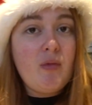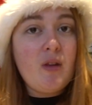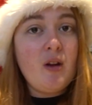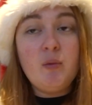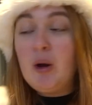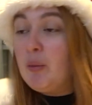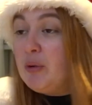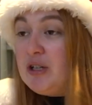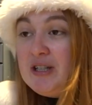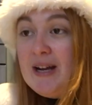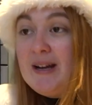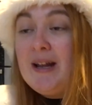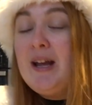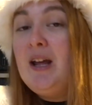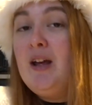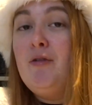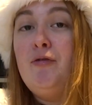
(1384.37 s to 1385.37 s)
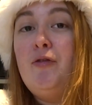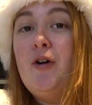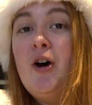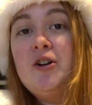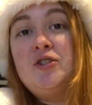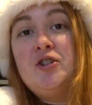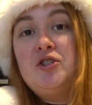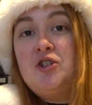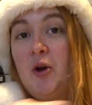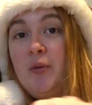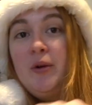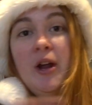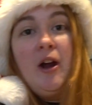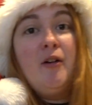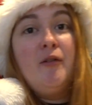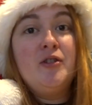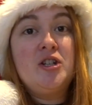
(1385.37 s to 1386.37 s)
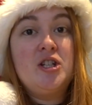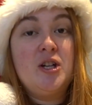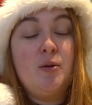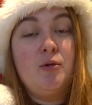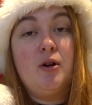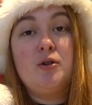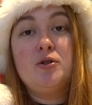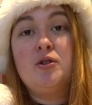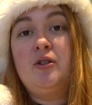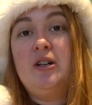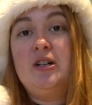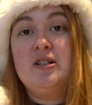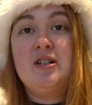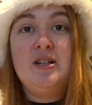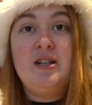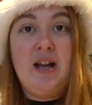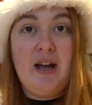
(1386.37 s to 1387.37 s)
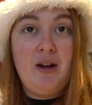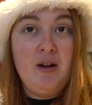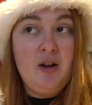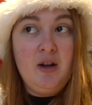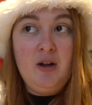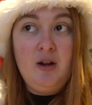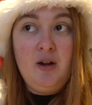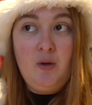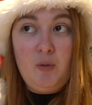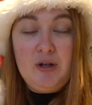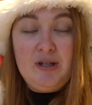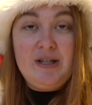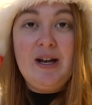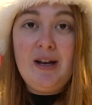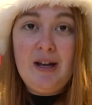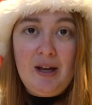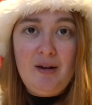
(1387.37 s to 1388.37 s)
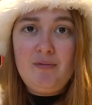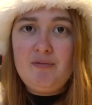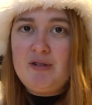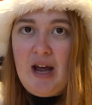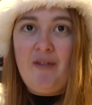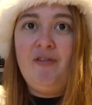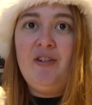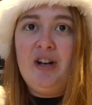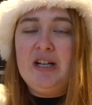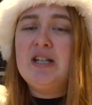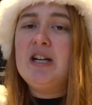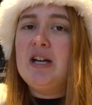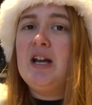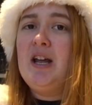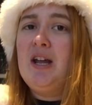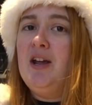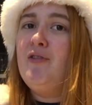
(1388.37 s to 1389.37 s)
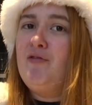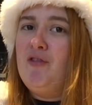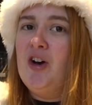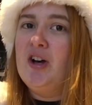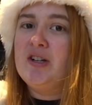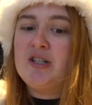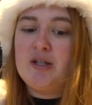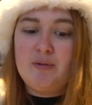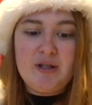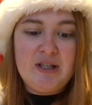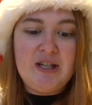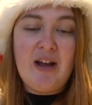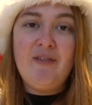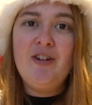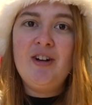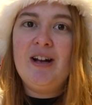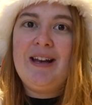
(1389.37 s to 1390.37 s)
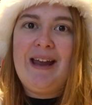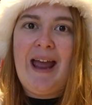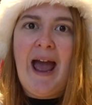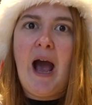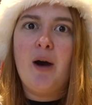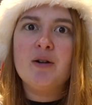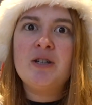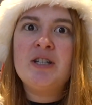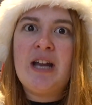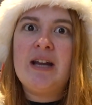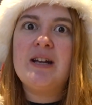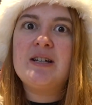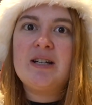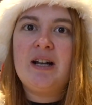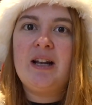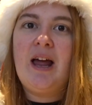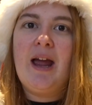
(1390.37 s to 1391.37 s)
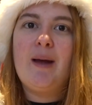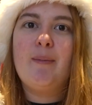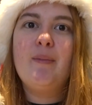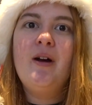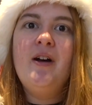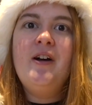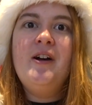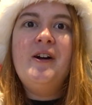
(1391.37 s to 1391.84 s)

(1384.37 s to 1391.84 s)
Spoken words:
Well, we did it here first. Don't care if it's somewhere else on the internet. We definitely did it here first, so it's definitely our stake to claim.